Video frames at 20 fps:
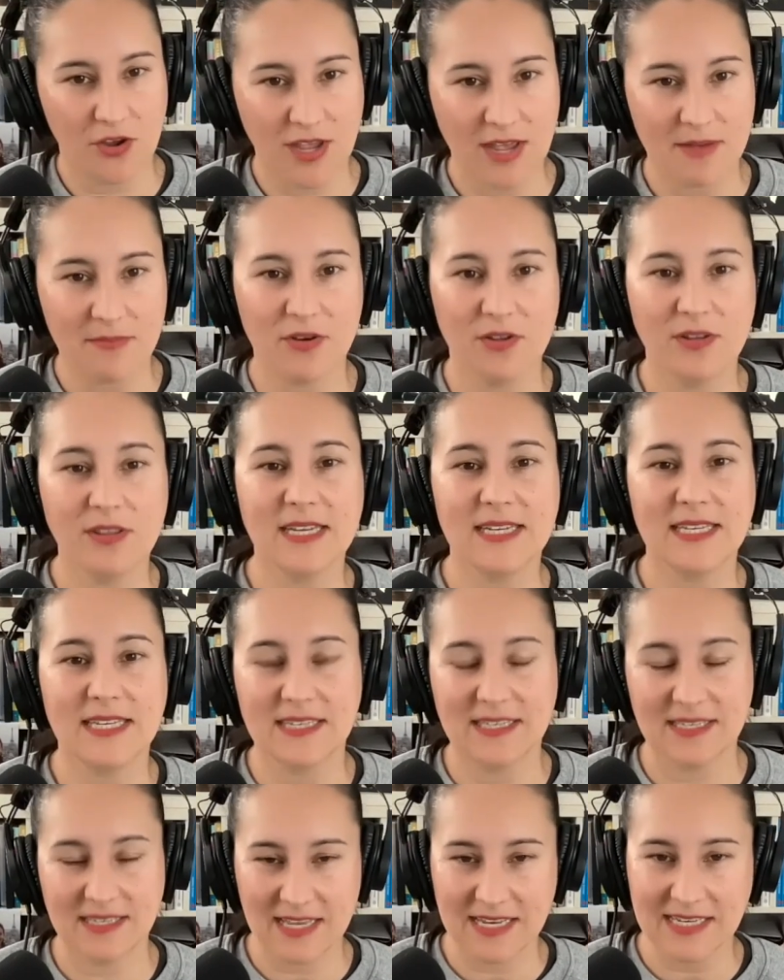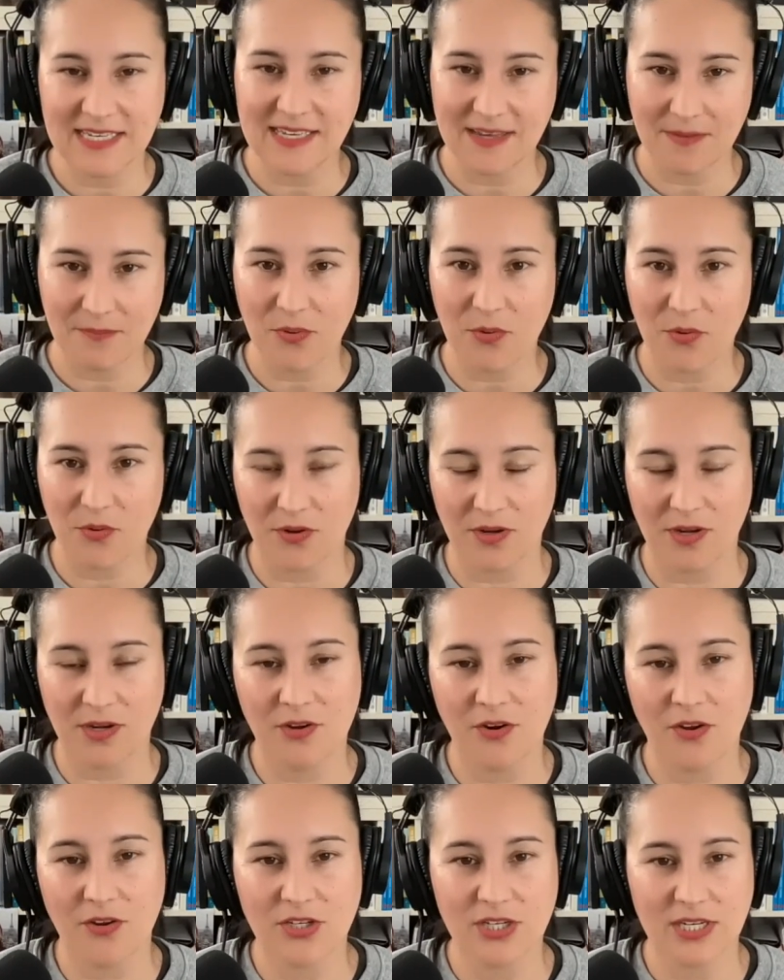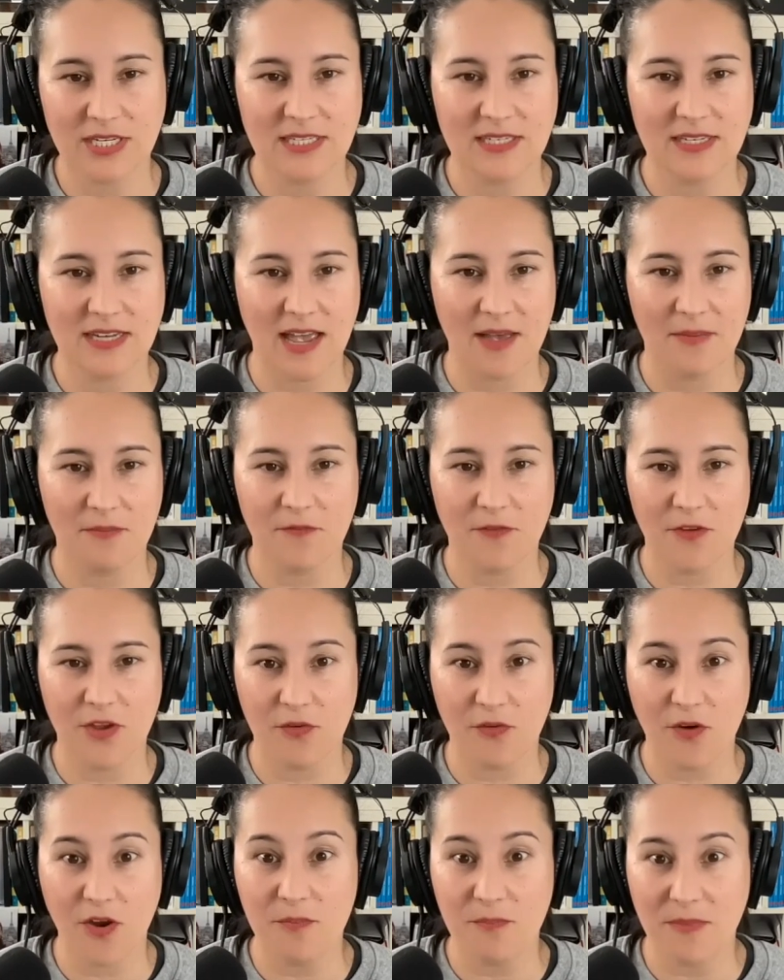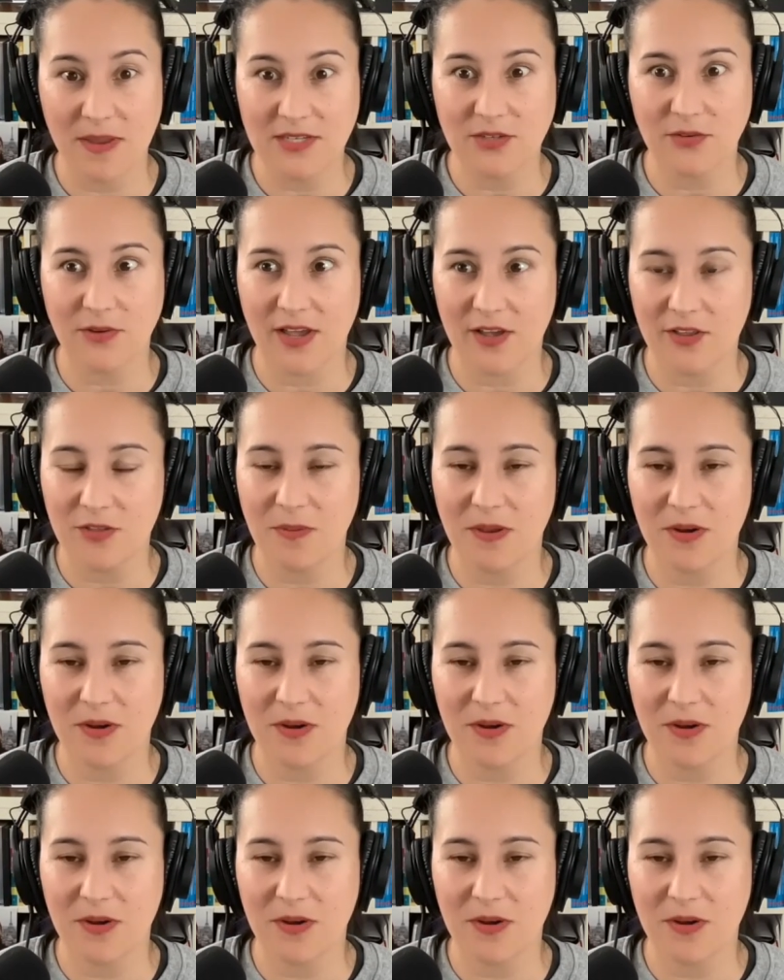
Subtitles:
come on, this is important, not just for your own mental health,